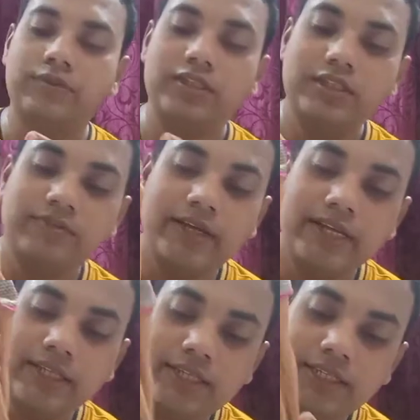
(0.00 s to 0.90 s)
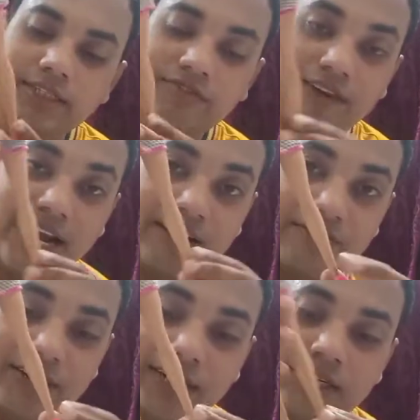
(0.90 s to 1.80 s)
She's wearing this flat
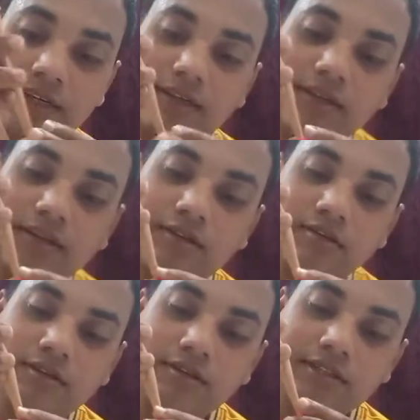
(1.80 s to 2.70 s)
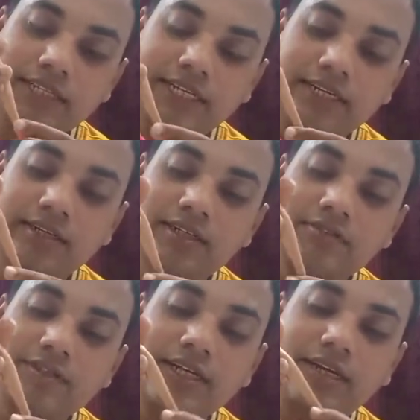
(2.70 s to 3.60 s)
feet sneakers,
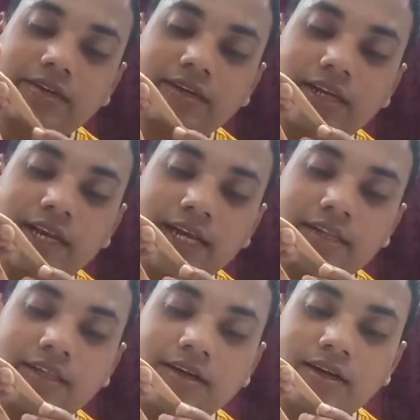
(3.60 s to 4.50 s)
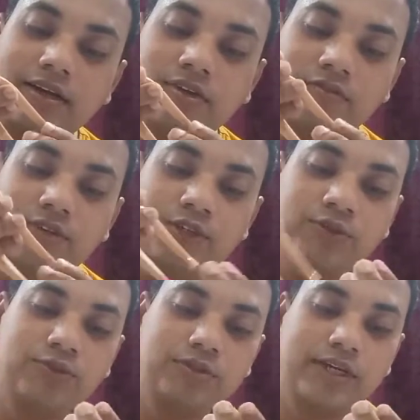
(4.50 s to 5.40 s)
which I really like the color of the
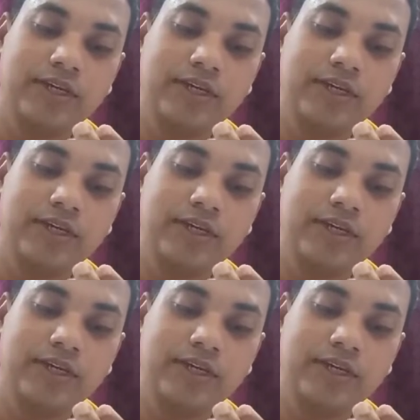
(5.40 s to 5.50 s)
shoes.